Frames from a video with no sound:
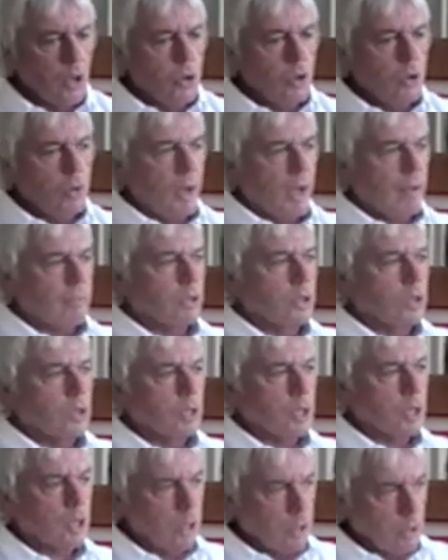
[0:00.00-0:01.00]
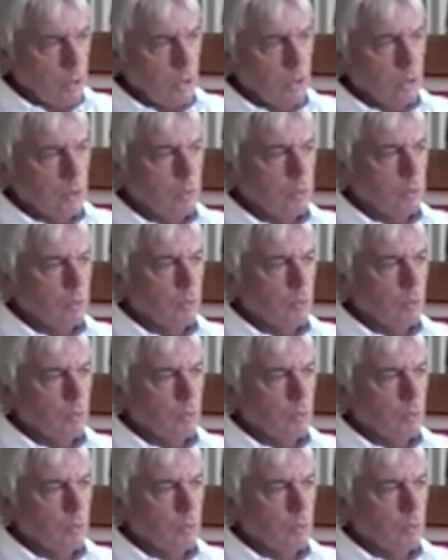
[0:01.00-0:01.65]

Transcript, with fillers: who haven't got a clue